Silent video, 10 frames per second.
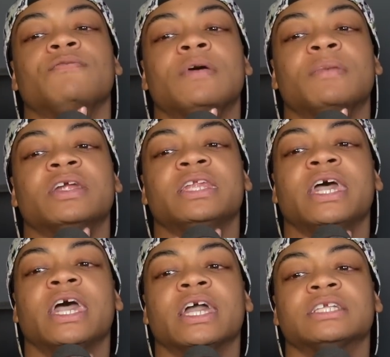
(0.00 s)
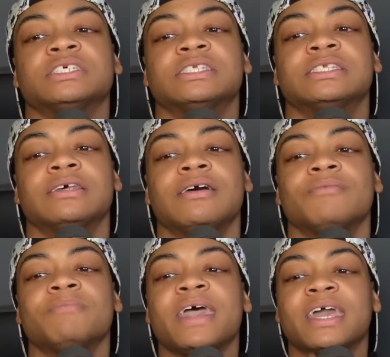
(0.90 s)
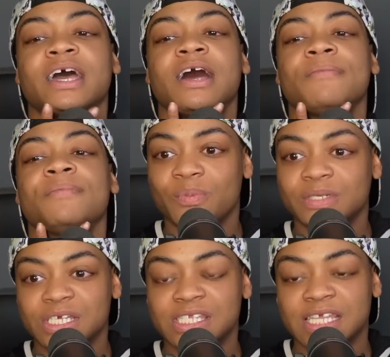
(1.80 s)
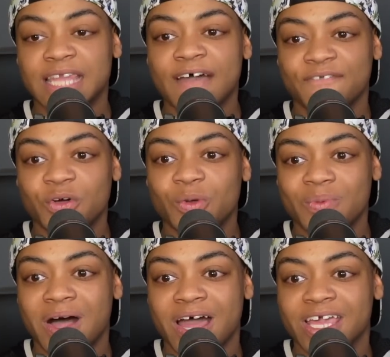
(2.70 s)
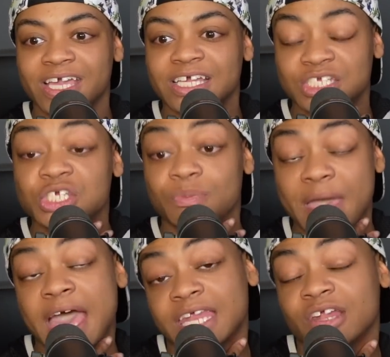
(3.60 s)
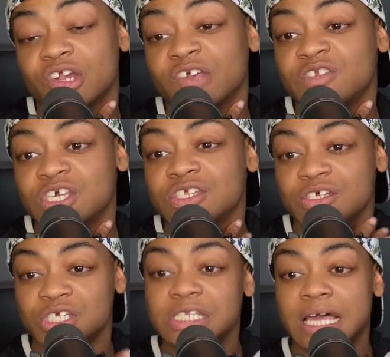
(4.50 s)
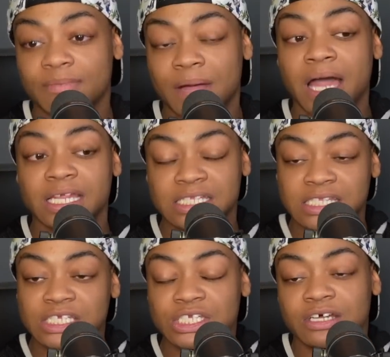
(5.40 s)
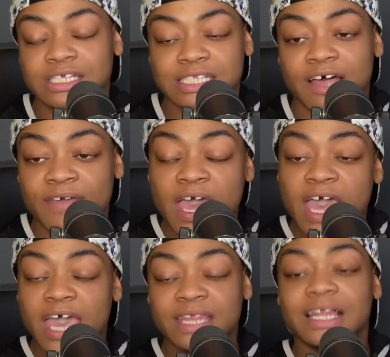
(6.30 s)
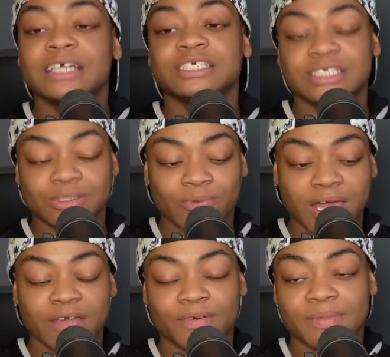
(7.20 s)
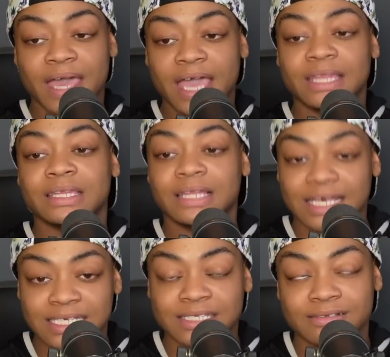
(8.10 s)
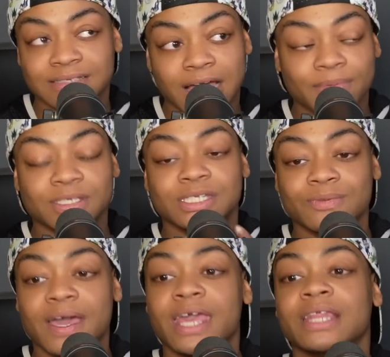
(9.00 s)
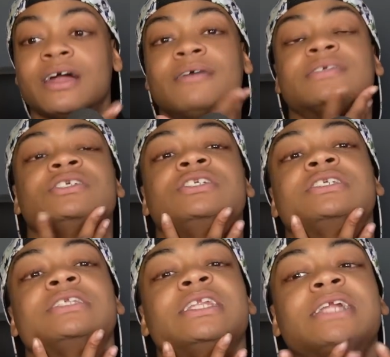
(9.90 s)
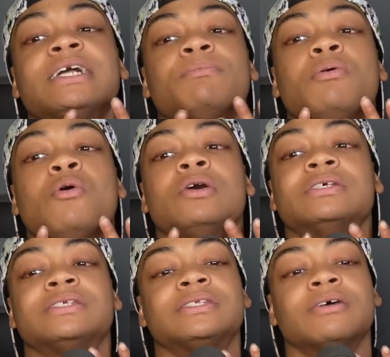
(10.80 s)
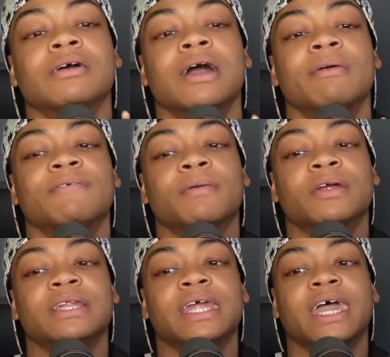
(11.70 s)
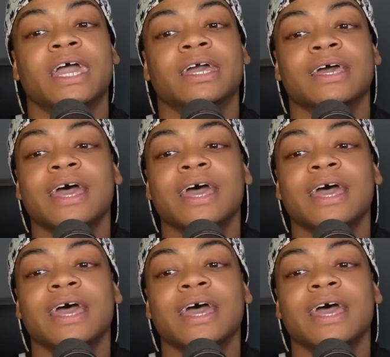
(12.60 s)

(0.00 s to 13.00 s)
from her neck, just makeup. She's in that full body and she's padded underneath too. So she's like body and cinch and all that stuff. And then like she's sweating from that. And then the latex on top and she's sweating. And then all of a sudden she just like pores start coming from her neck.